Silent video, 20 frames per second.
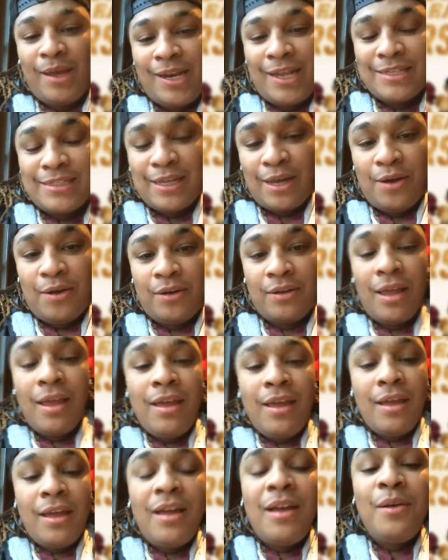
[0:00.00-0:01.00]
that song.
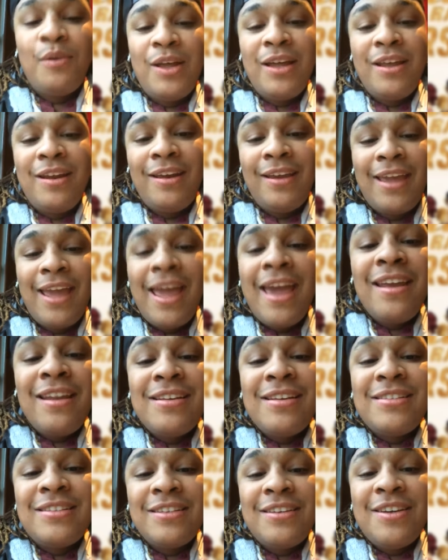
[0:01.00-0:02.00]
I want to
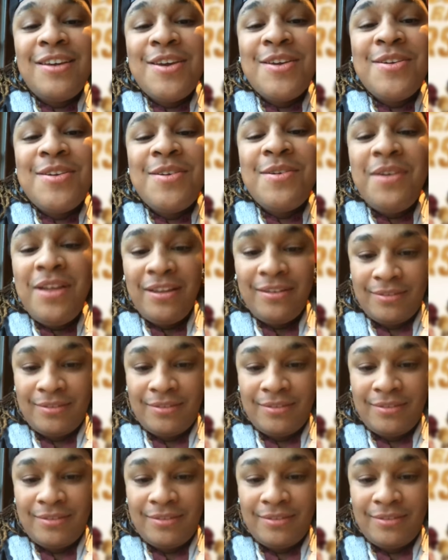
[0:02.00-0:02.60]
cater to you.